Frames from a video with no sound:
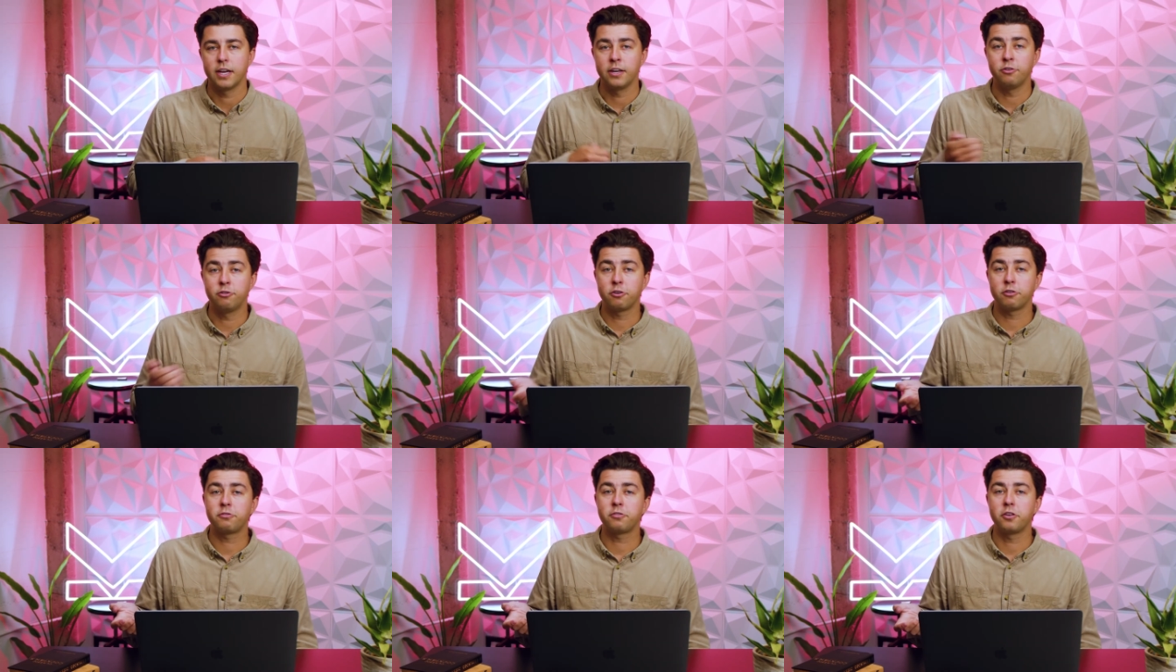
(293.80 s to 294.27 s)
And
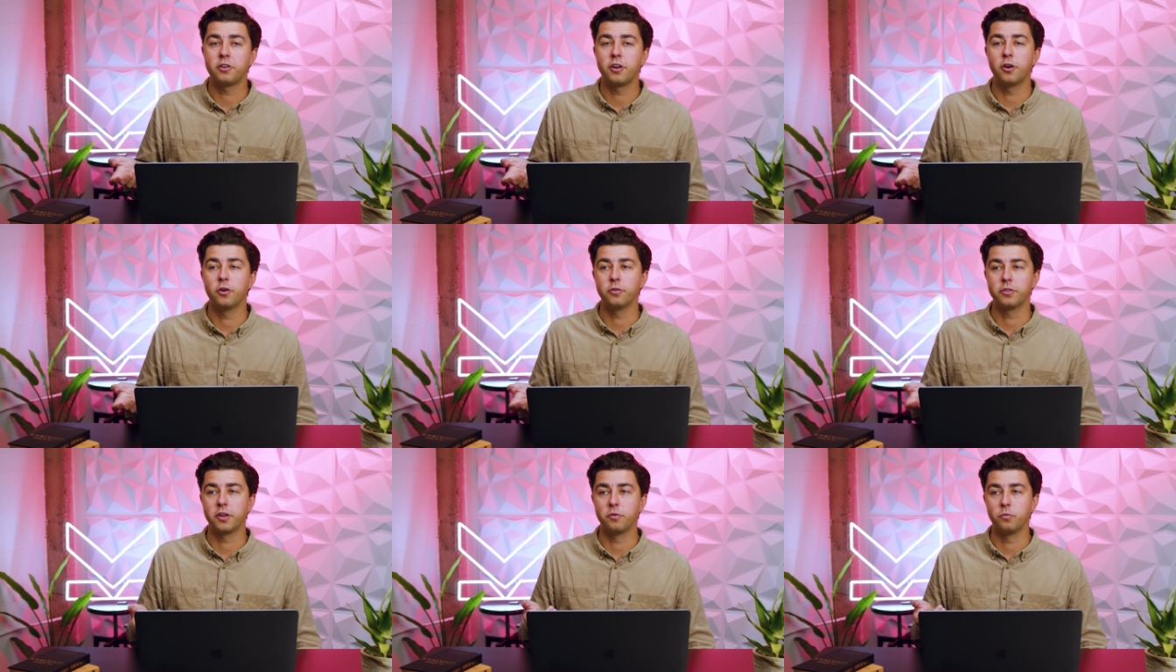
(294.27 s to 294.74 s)
just to
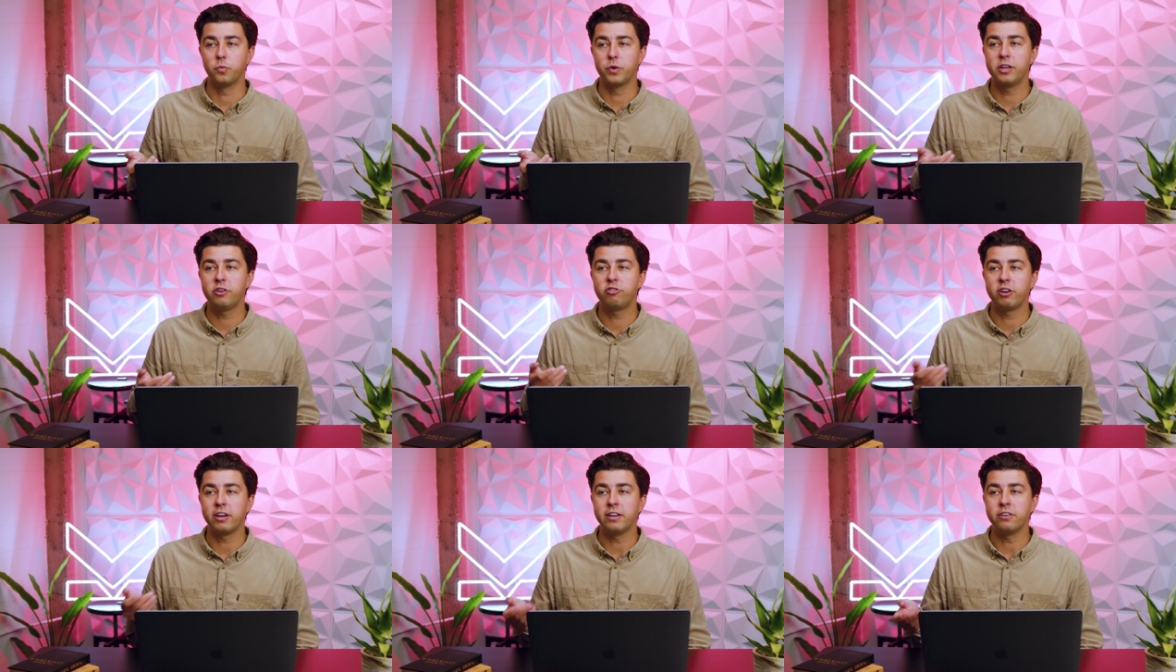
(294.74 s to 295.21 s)
note that we
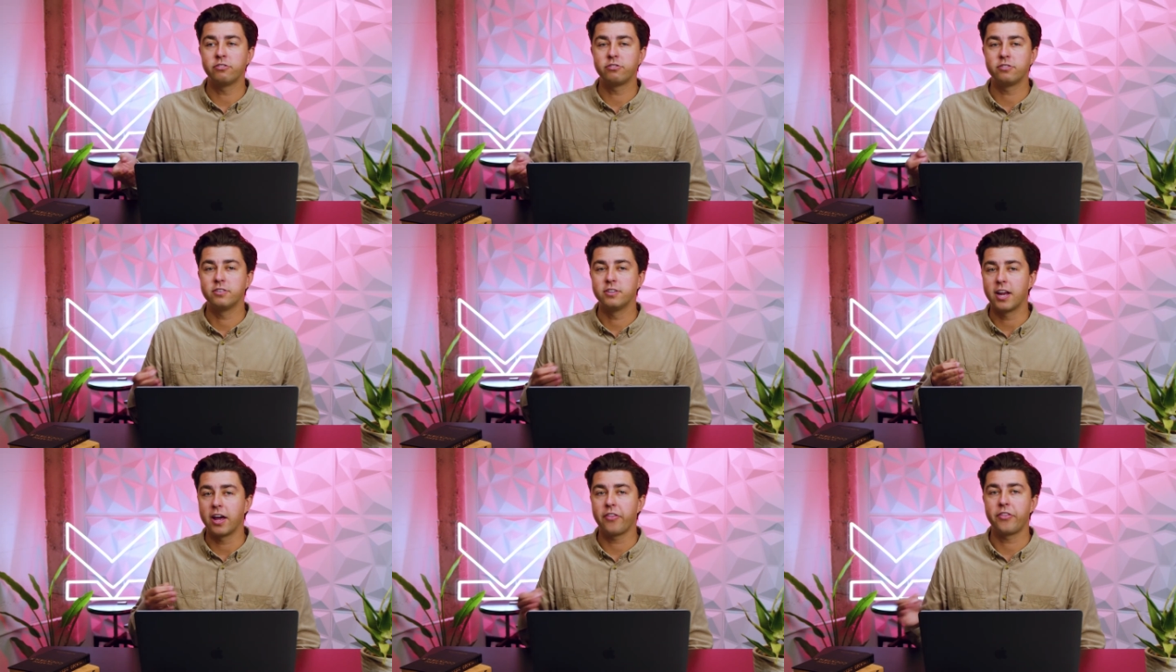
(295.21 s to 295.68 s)
changed
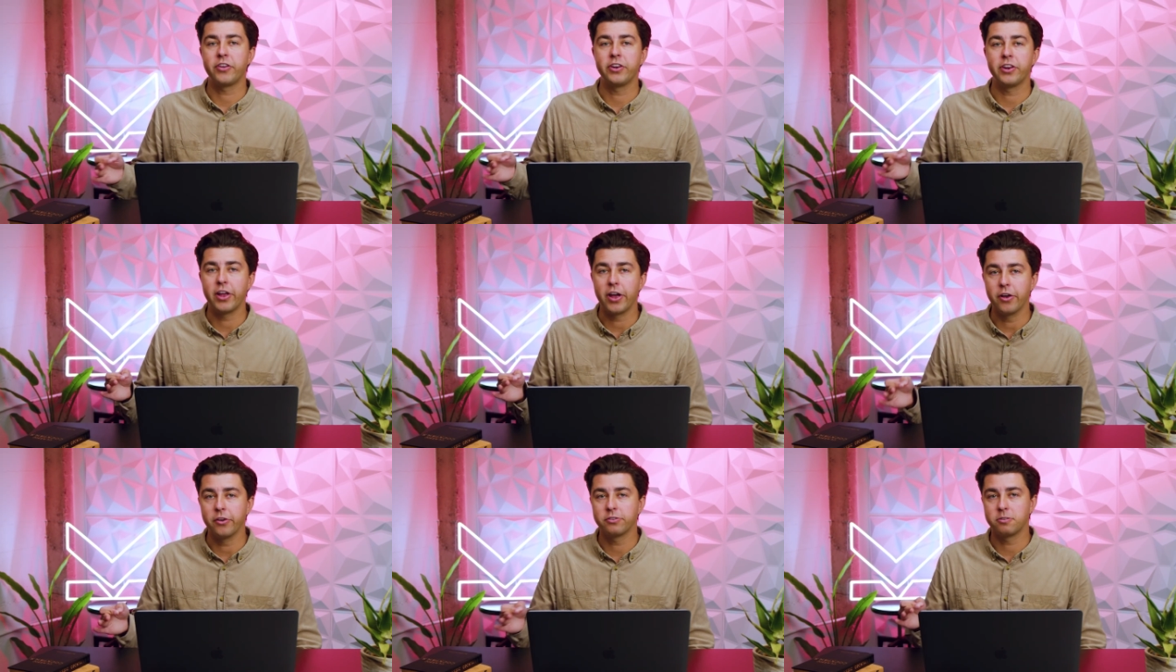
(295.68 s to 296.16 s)
nothing
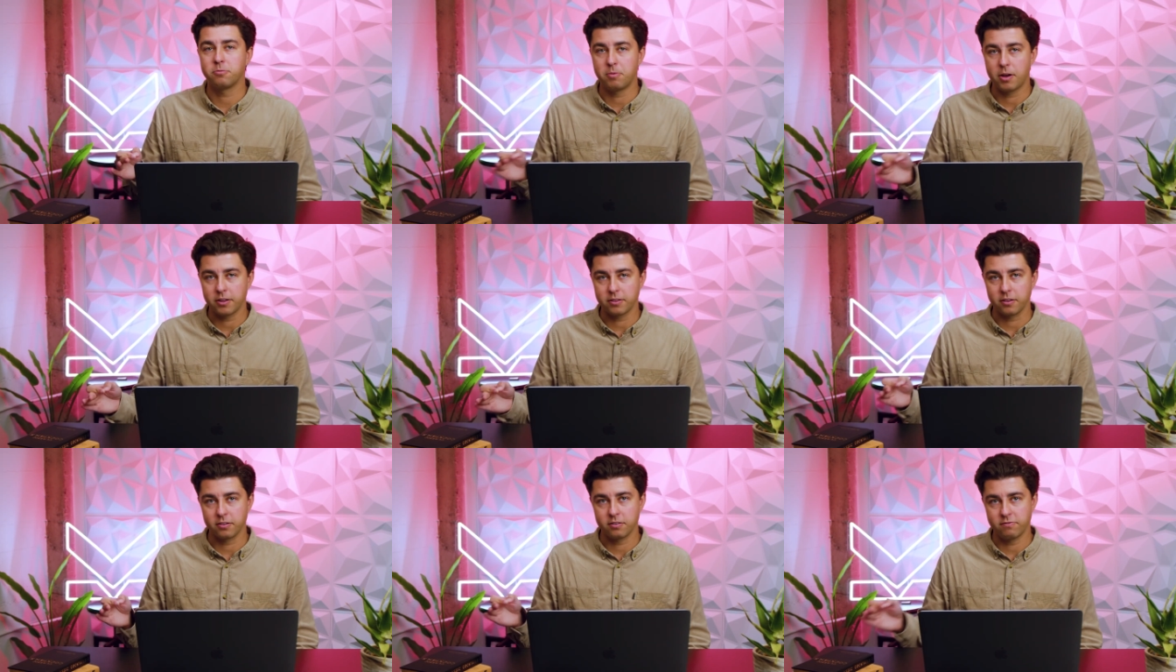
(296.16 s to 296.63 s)
else
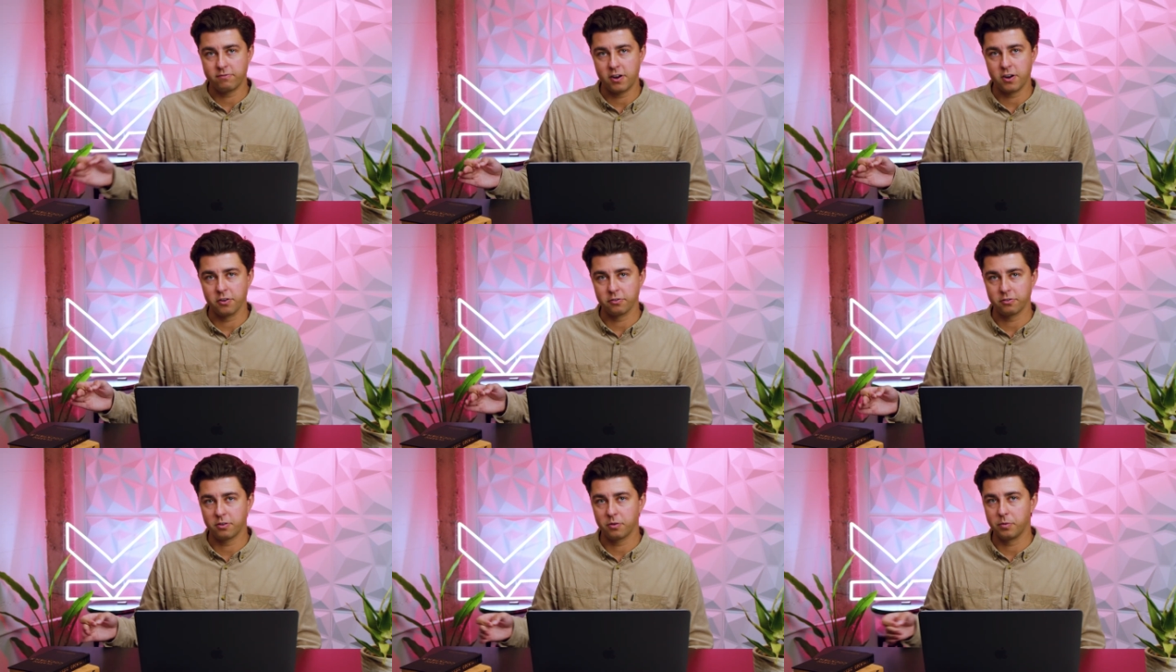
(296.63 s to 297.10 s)
about this
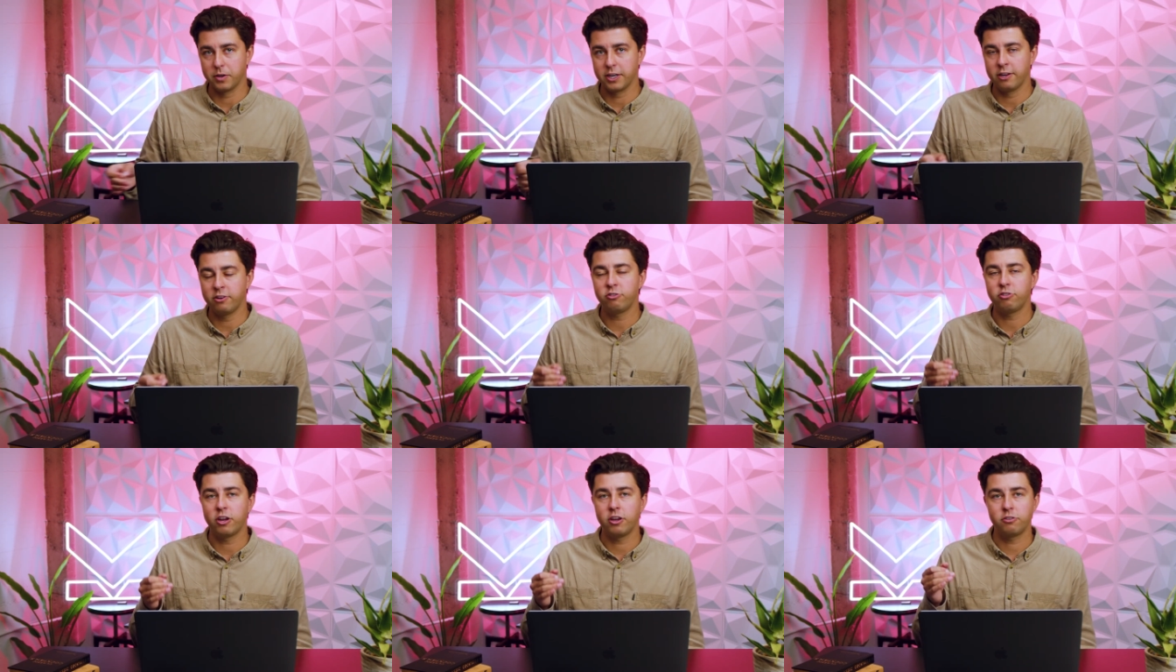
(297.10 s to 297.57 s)
funnel. So we
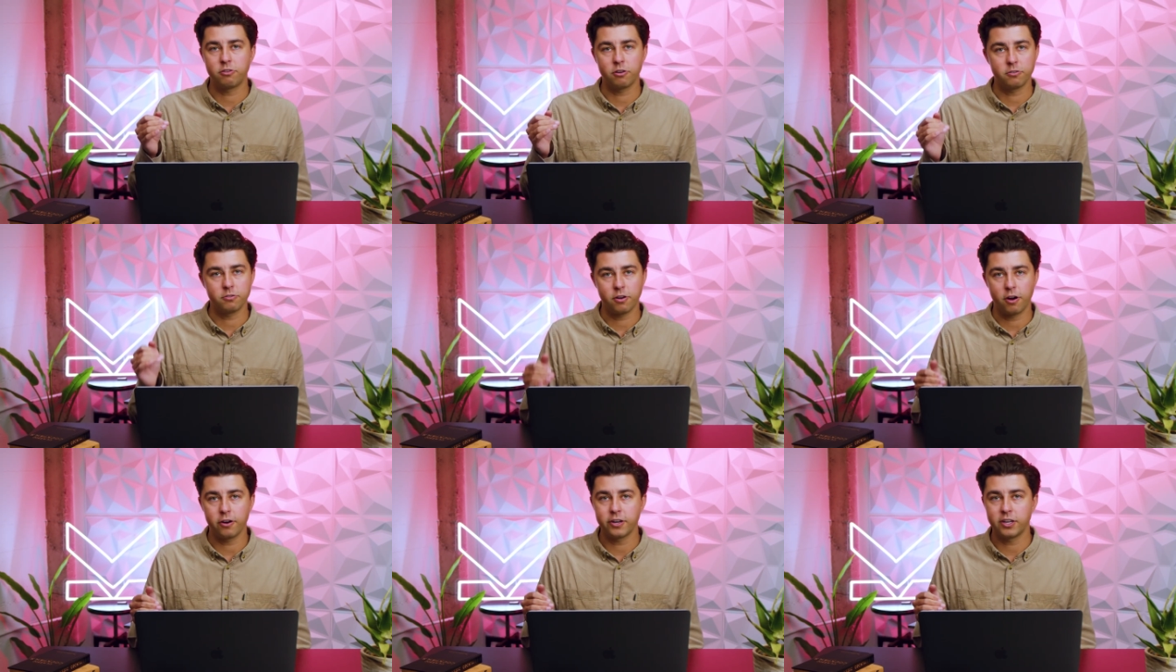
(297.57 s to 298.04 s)
didn't change our
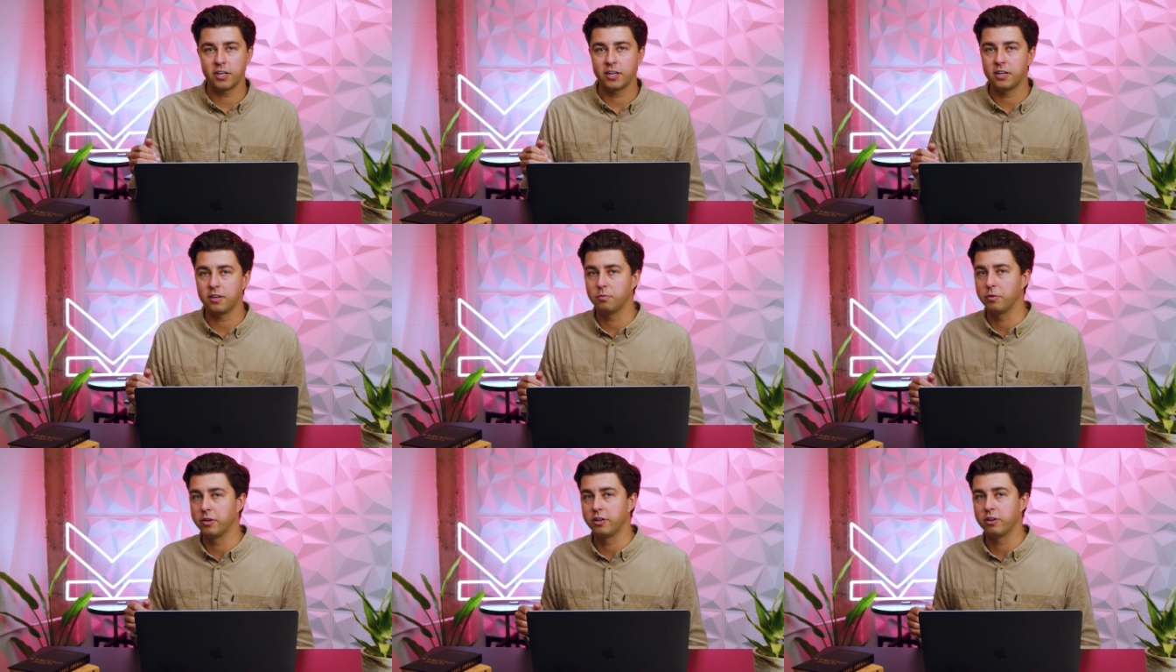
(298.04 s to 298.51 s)

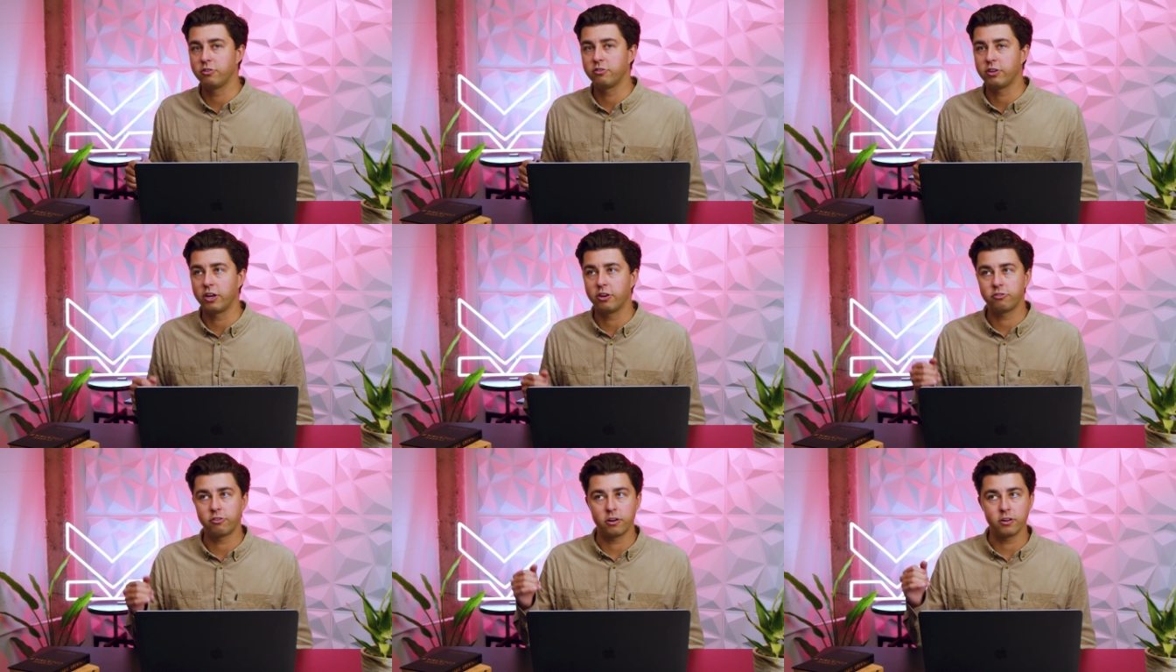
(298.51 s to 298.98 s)
targeting, we didn't
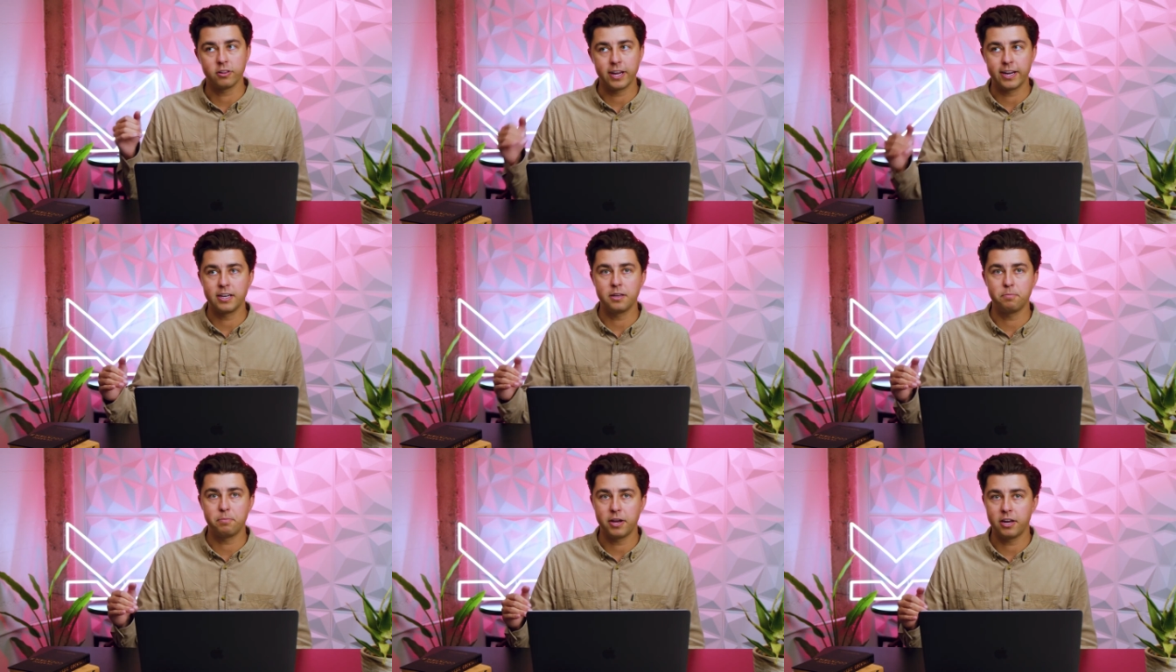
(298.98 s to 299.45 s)
change our
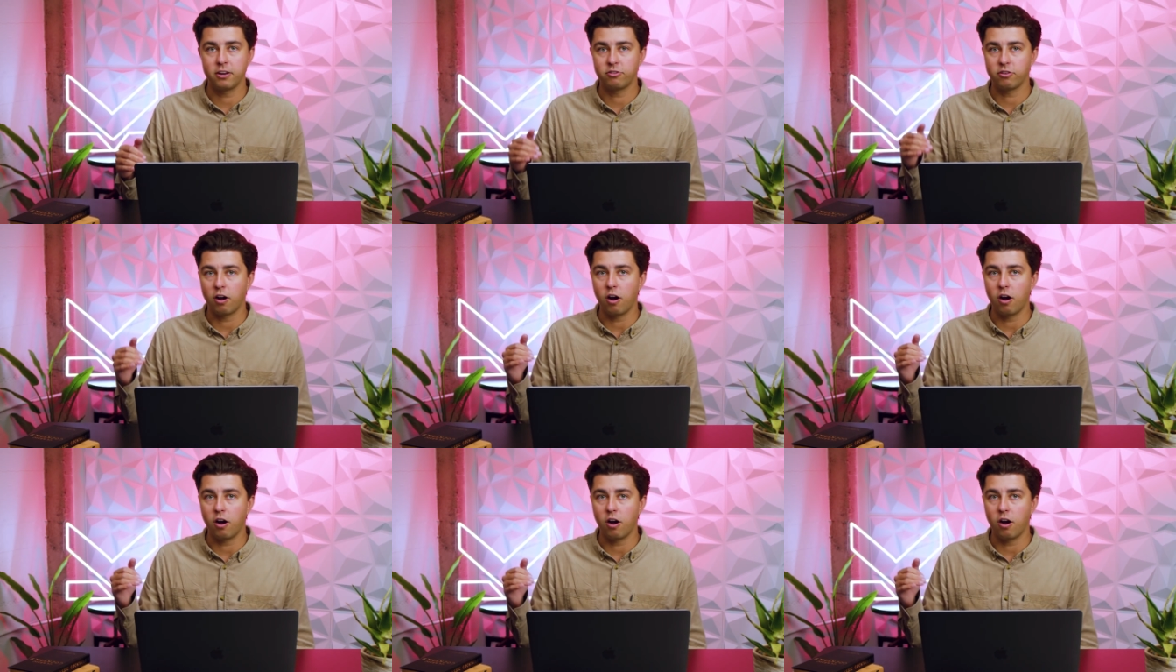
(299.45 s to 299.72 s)
landing page.